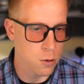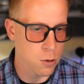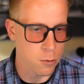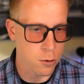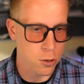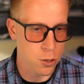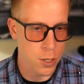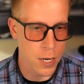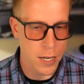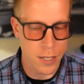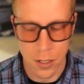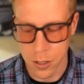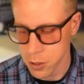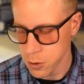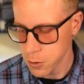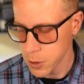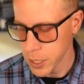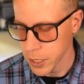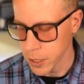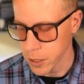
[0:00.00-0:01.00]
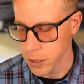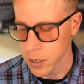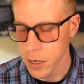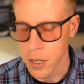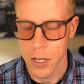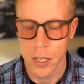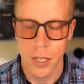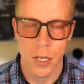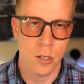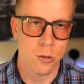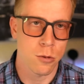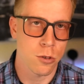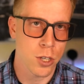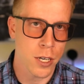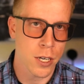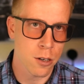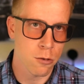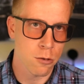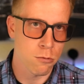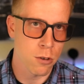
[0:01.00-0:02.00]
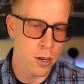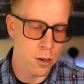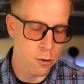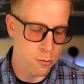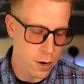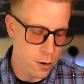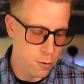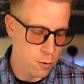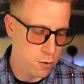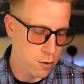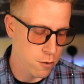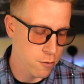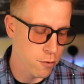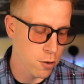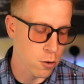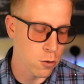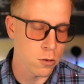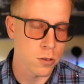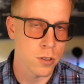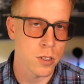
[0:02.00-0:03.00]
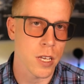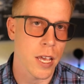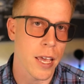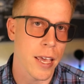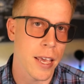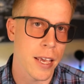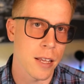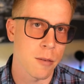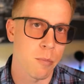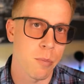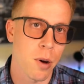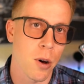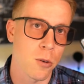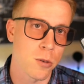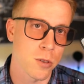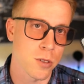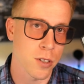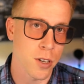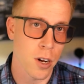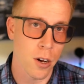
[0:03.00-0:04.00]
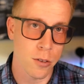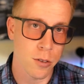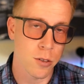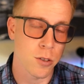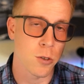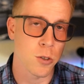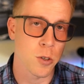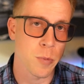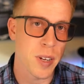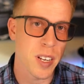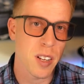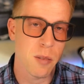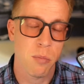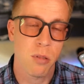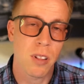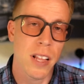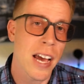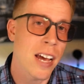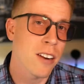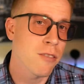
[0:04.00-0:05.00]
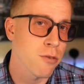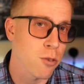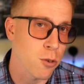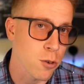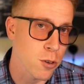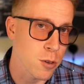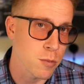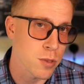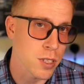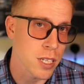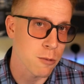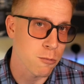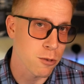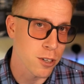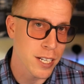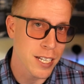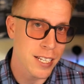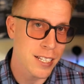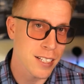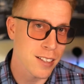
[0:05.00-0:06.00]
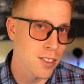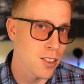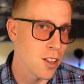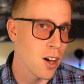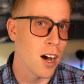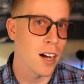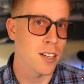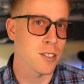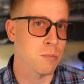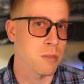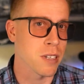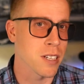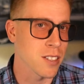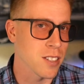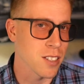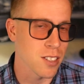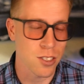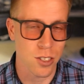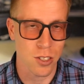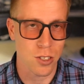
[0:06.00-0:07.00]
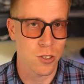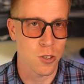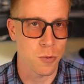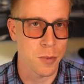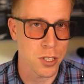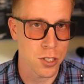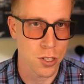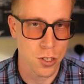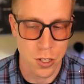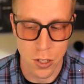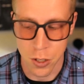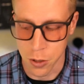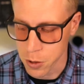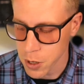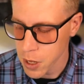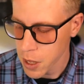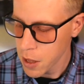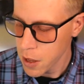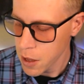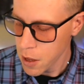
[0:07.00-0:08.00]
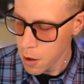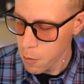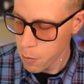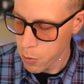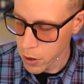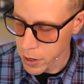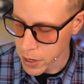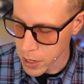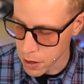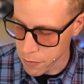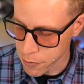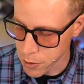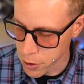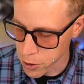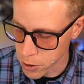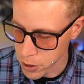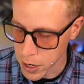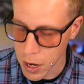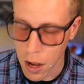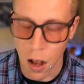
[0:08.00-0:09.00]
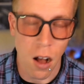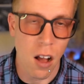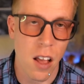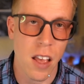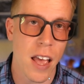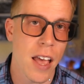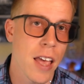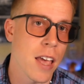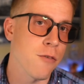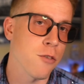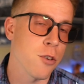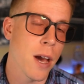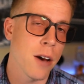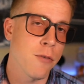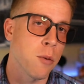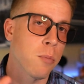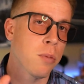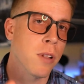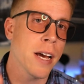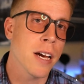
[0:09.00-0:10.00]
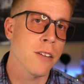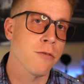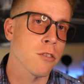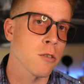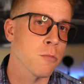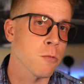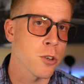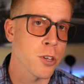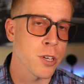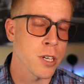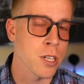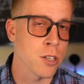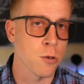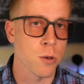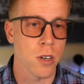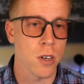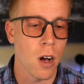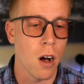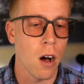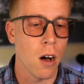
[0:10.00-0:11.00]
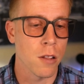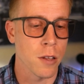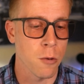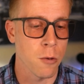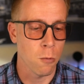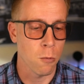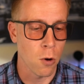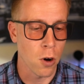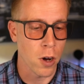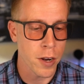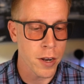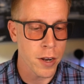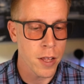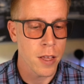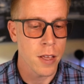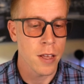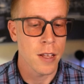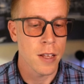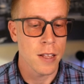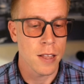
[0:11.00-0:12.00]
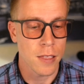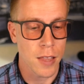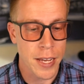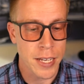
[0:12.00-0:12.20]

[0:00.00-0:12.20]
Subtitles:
we're trying to do here is we're trying to run around with our phones and post on all the social media platforms, and we're getting lost because it's just too much to do. But if you have a platform where you can do it all in one, like